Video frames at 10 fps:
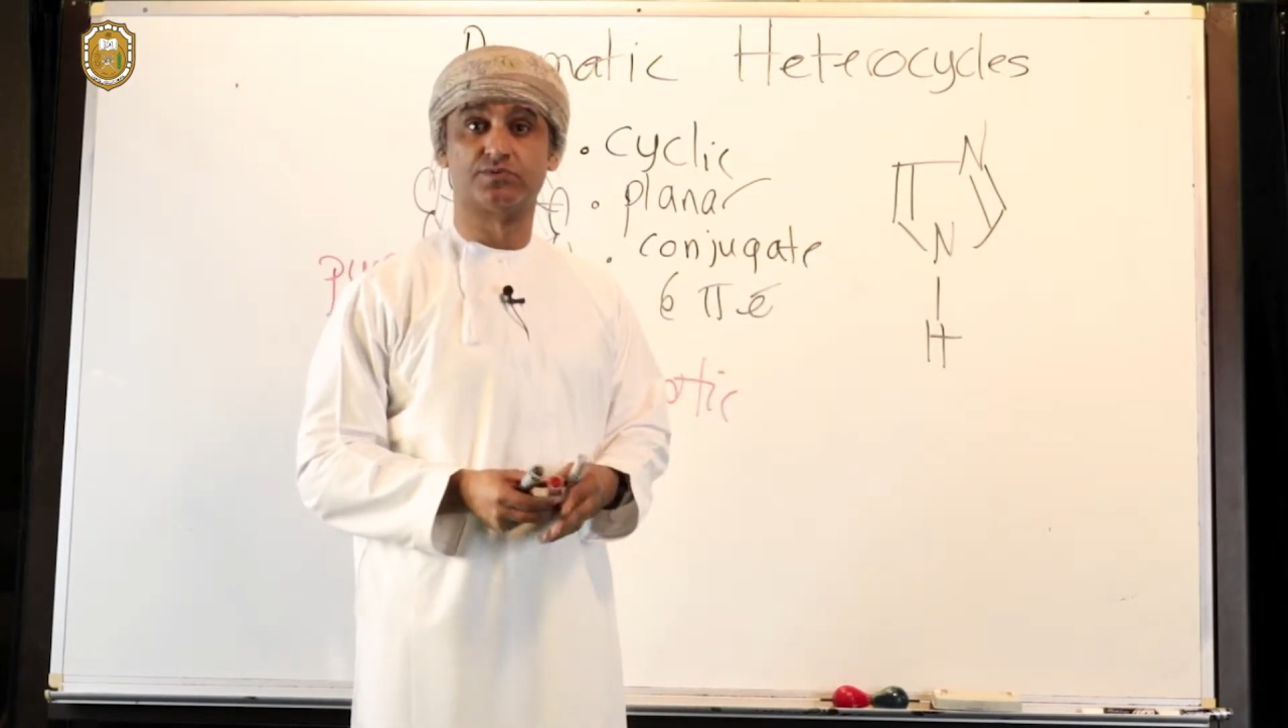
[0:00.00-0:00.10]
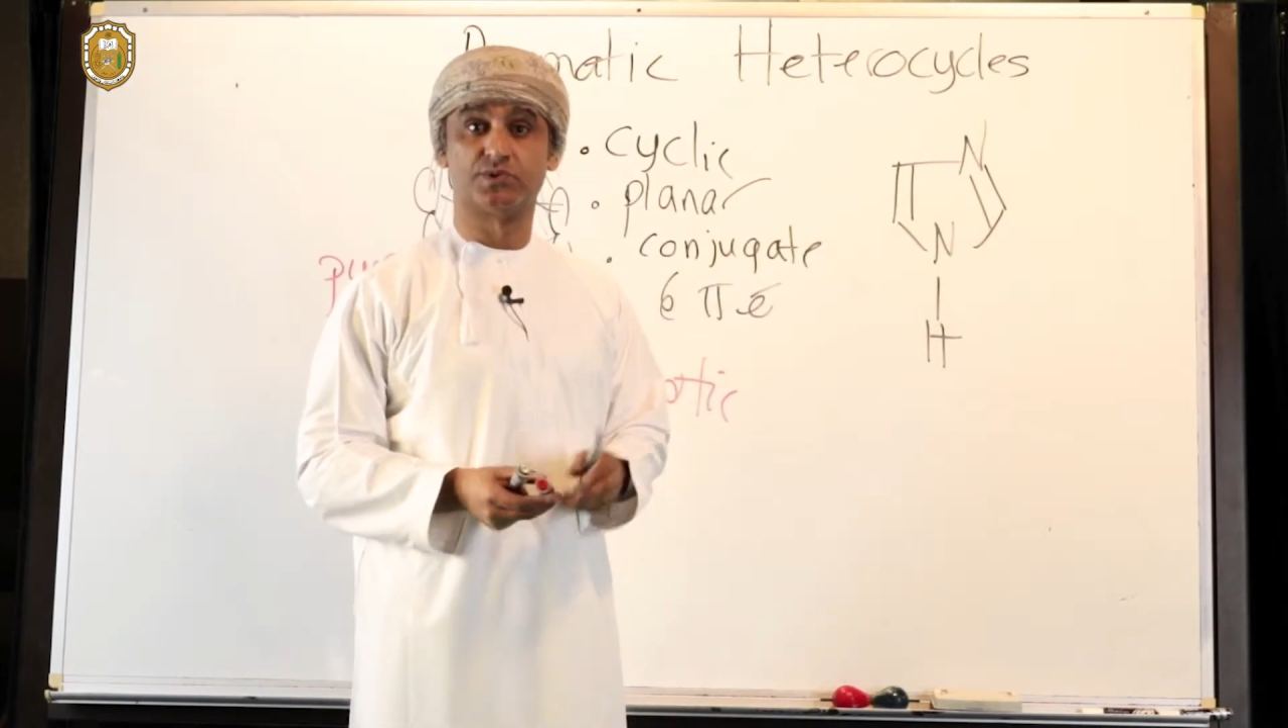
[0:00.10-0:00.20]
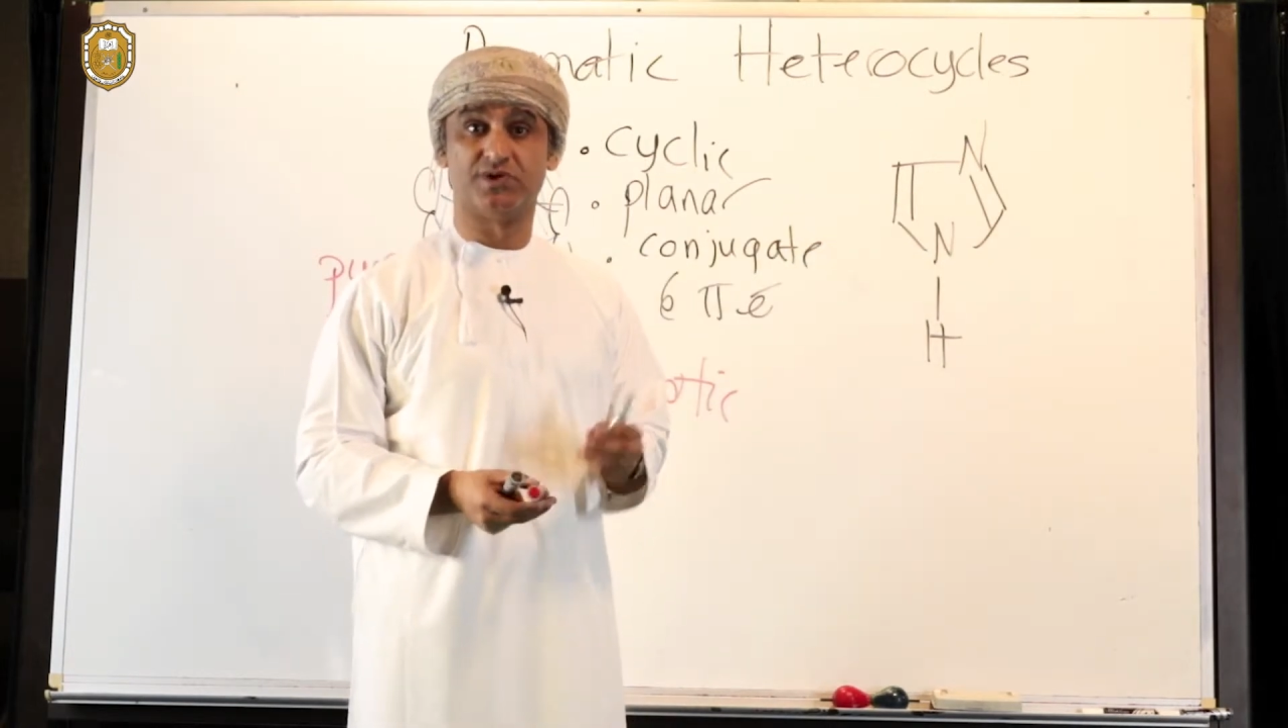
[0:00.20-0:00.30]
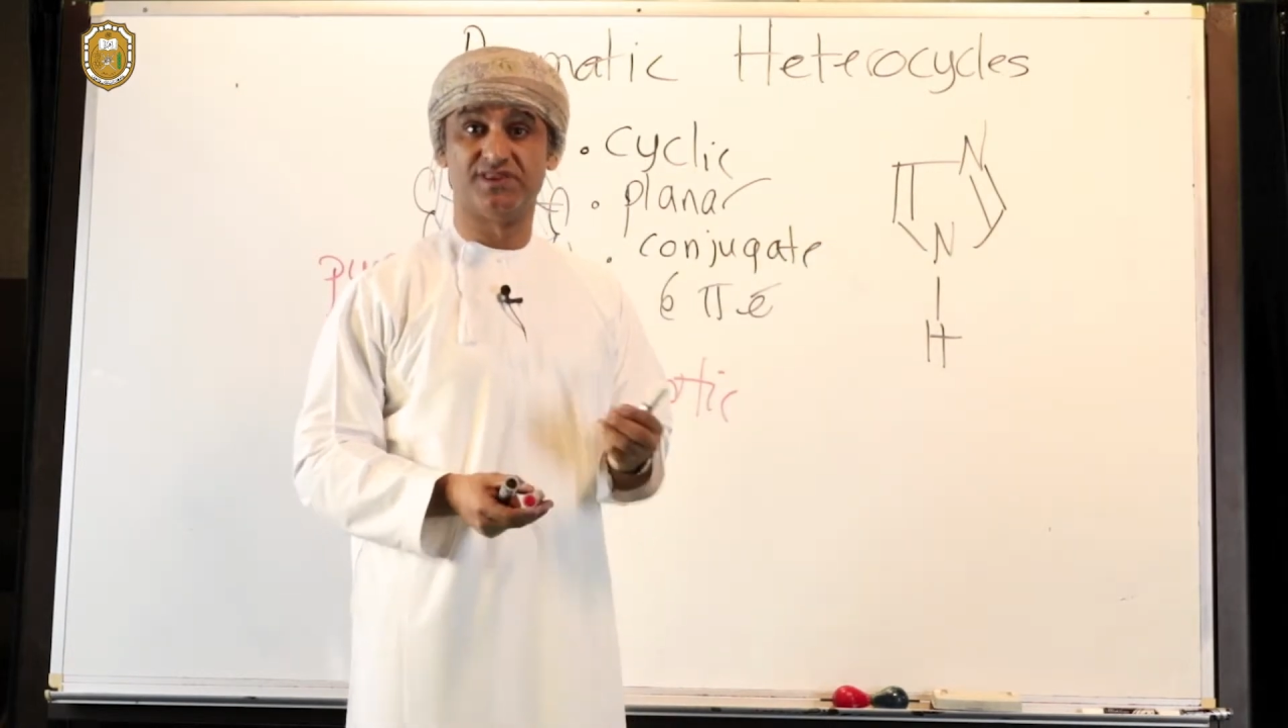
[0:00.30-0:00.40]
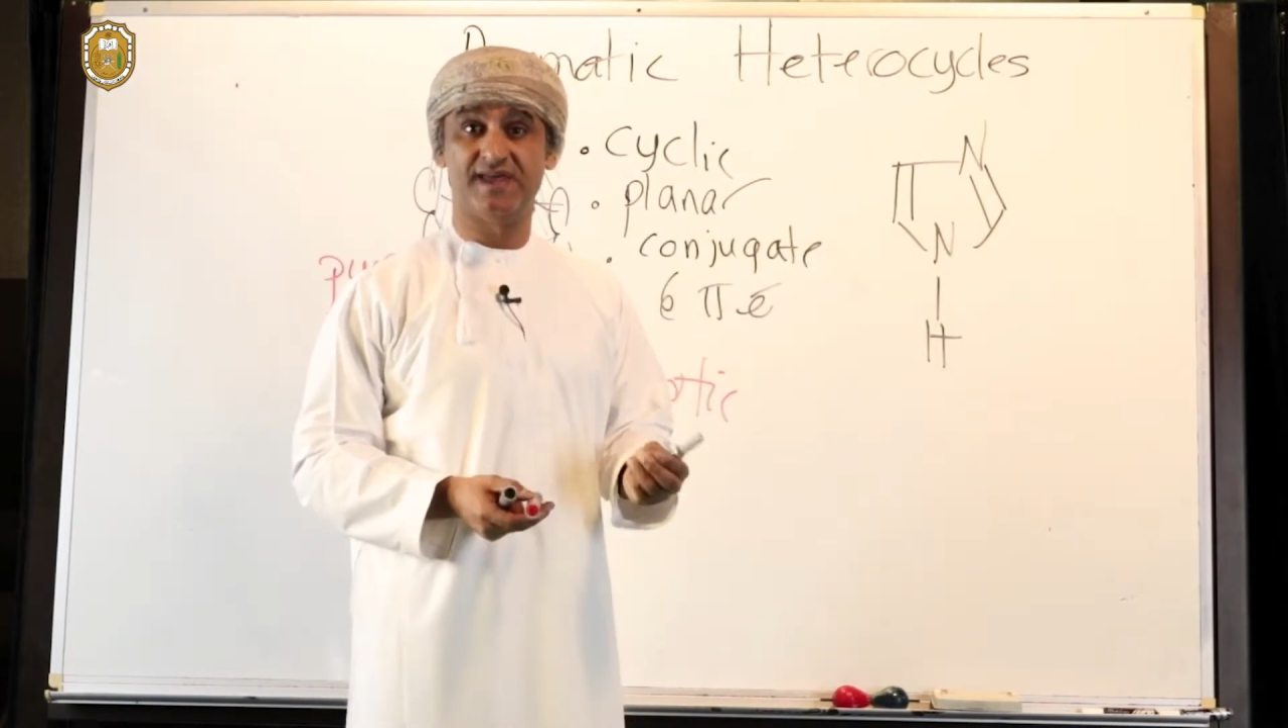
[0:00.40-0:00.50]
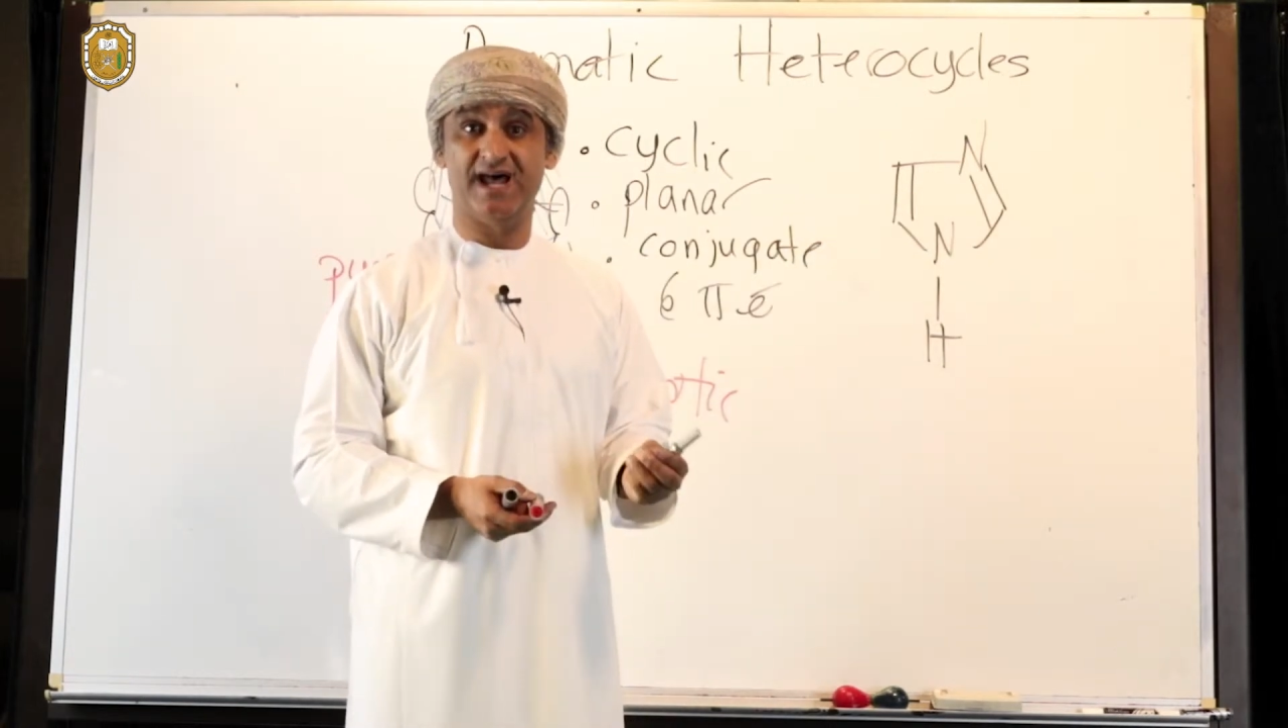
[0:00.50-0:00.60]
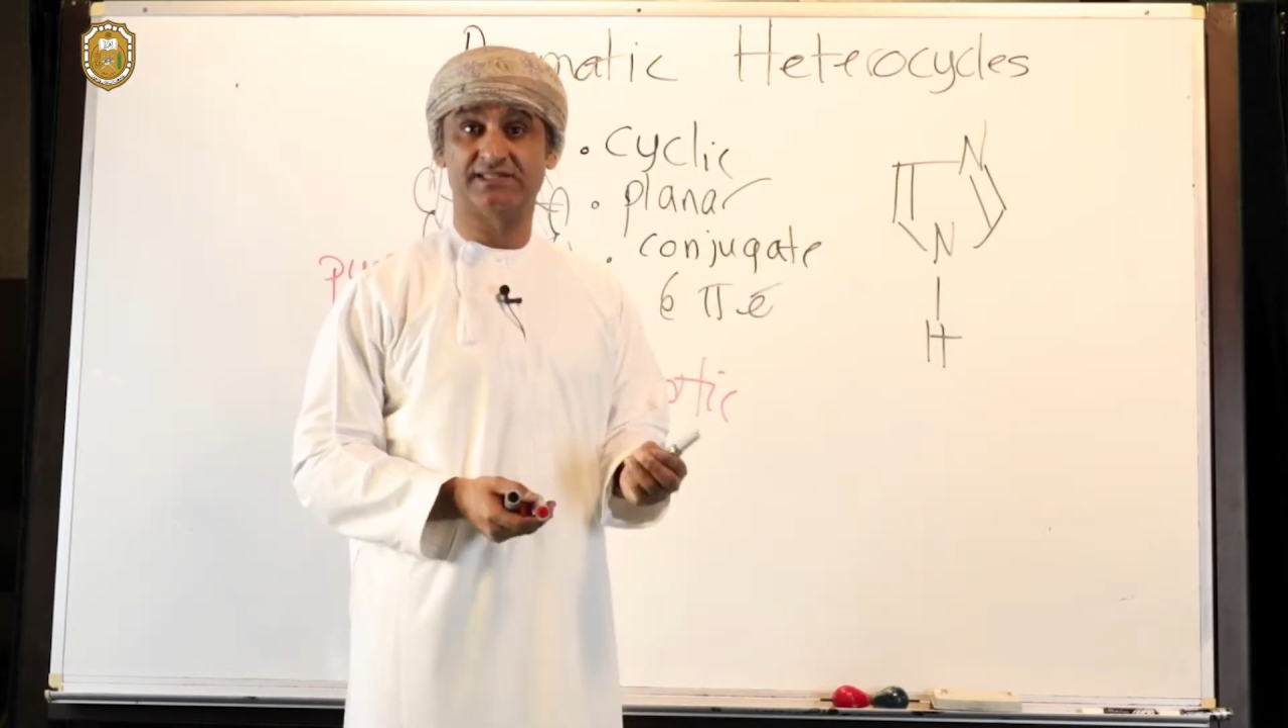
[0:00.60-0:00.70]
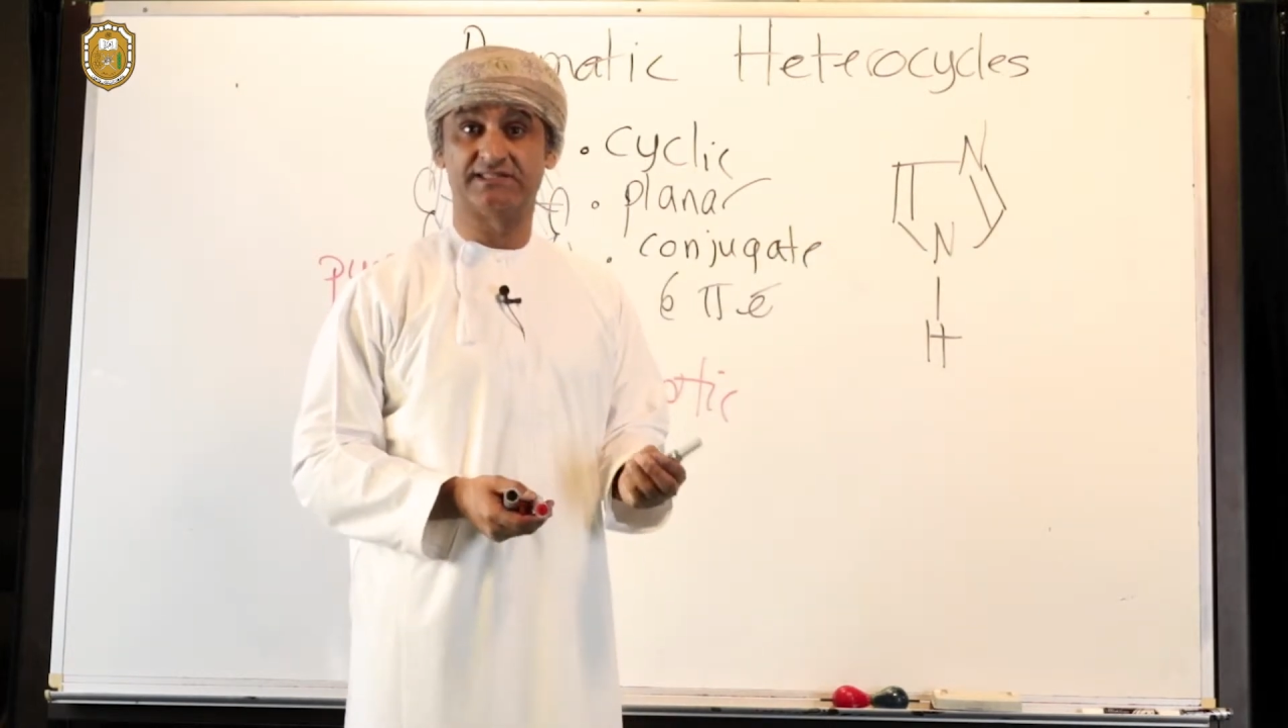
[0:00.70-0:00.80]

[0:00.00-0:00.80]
So in that,